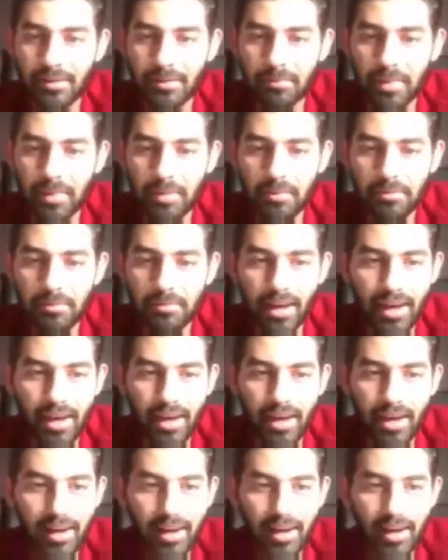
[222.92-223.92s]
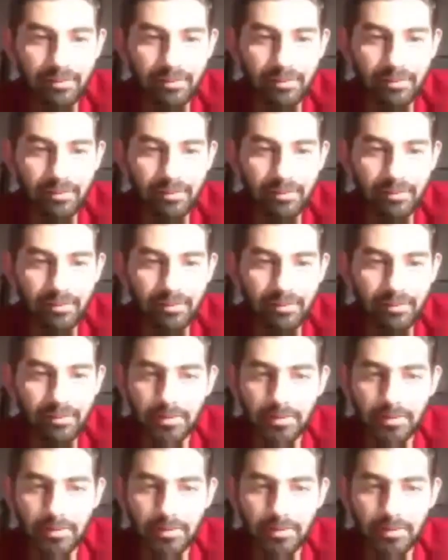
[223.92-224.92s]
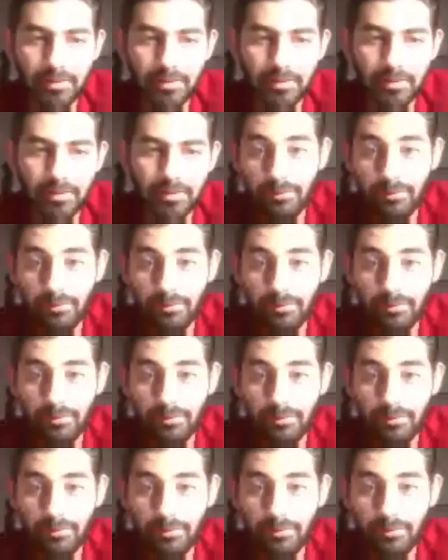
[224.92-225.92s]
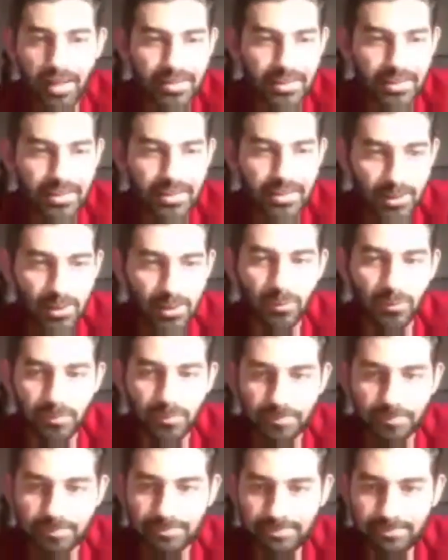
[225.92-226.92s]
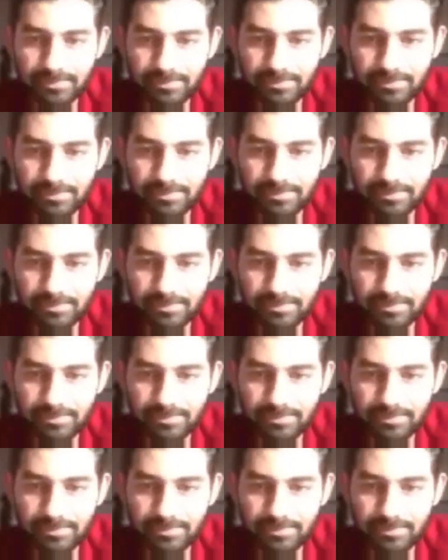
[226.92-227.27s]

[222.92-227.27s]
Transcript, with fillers: uh, maybe we have uh, we can have another atlases too.